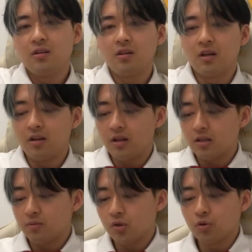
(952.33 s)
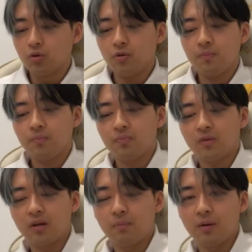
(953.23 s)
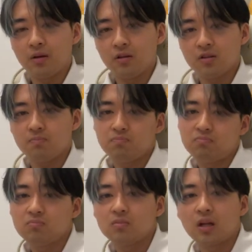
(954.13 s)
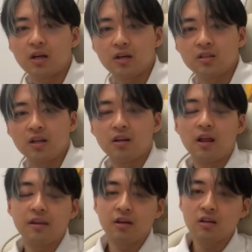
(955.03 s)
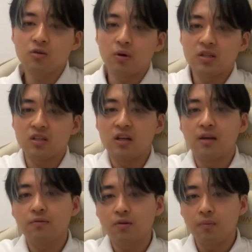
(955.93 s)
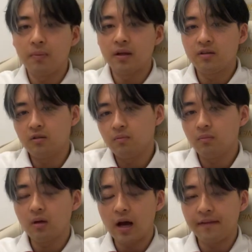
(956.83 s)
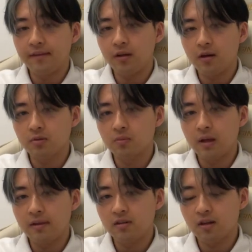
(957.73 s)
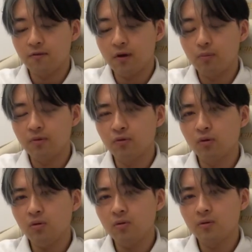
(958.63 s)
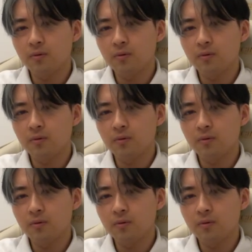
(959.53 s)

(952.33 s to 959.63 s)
Yeah, that's for sure. Because, like I said, the leather is quite stiff compared to other types of leathers I felt before.